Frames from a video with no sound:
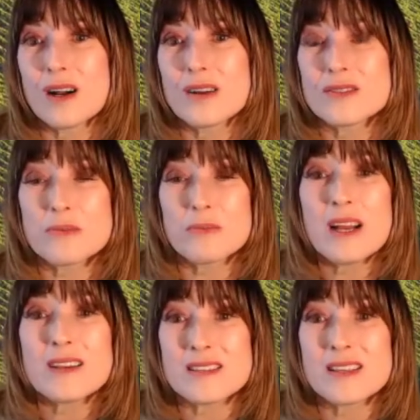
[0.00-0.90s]

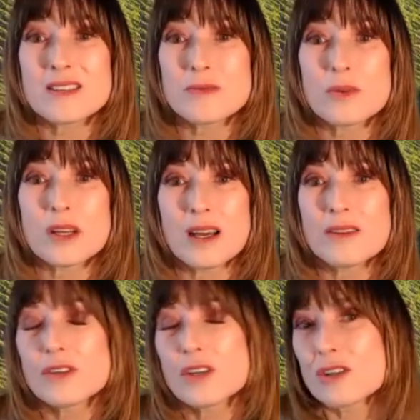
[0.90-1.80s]
spice, as
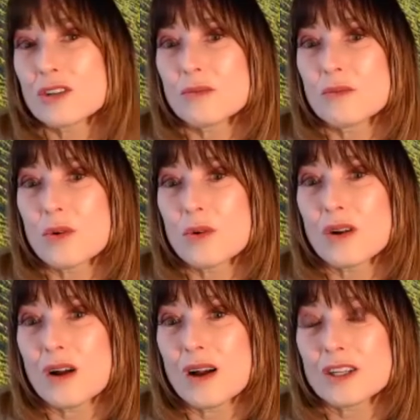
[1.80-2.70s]
kind of
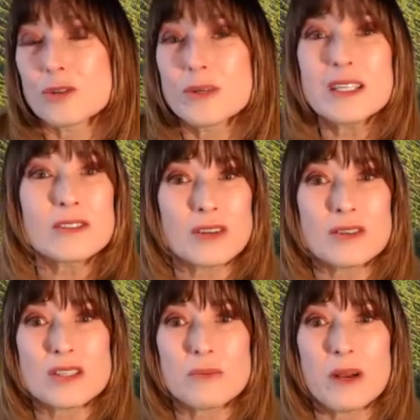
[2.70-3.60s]
more
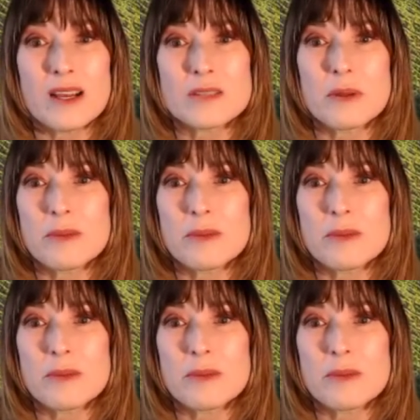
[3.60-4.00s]
greener spice,